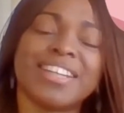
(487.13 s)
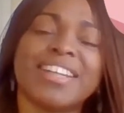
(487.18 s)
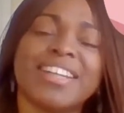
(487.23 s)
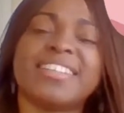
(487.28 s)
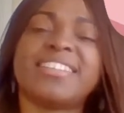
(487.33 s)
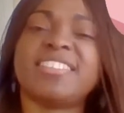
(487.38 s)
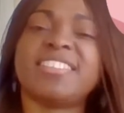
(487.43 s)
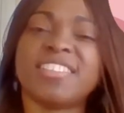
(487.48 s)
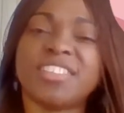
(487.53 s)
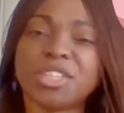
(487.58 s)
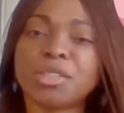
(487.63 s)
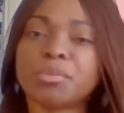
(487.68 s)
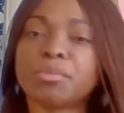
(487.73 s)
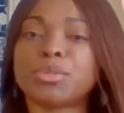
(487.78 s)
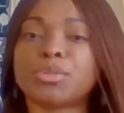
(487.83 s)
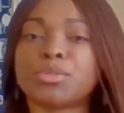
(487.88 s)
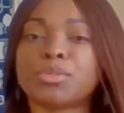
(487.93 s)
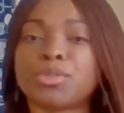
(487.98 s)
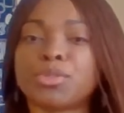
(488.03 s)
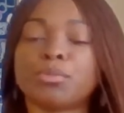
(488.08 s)
a
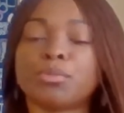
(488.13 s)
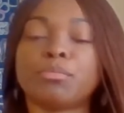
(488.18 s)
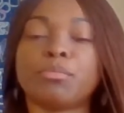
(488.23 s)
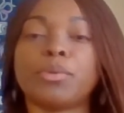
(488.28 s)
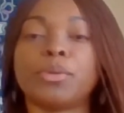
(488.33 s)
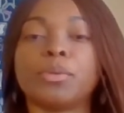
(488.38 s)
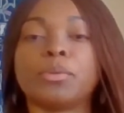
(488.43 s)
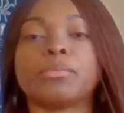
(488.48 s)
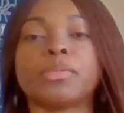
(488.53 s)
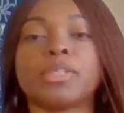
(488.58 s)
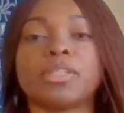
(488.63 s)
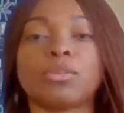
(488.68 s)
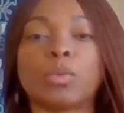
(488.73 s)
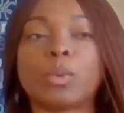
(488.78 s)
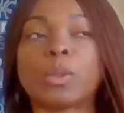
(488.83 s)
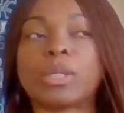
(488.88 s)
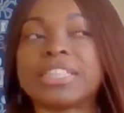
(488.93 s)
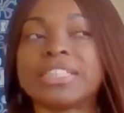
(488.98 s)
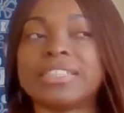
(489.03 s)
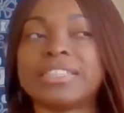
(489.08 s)
teachable moment
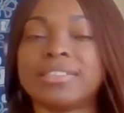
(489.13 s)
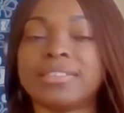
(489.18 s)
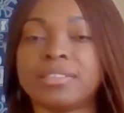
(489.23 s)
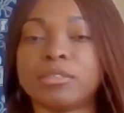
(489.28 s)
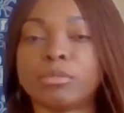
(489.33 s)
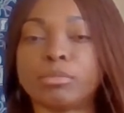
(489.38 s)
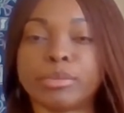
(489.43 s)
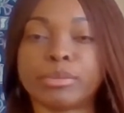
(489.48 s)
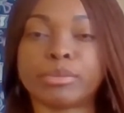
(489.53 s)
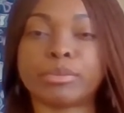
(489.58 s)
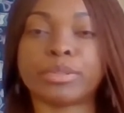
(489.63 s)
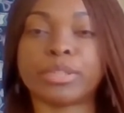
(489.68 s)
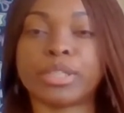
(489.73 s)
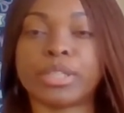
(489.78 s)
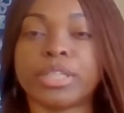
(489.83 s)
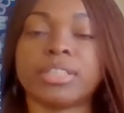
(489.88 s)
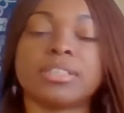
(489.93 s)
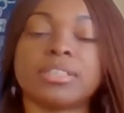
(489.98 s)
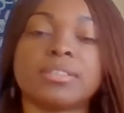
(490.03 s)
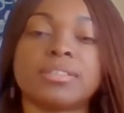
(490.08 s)
or a teachable
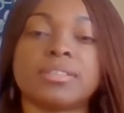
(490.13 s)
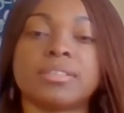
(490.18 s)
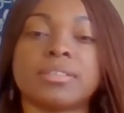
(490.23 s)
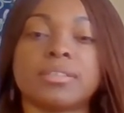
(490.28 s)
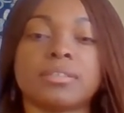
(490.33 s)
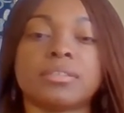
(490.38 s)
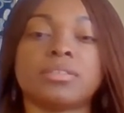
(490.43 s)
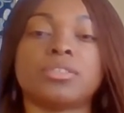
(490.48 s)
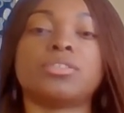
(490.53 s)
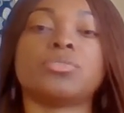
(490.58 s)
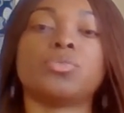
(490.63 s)
instance.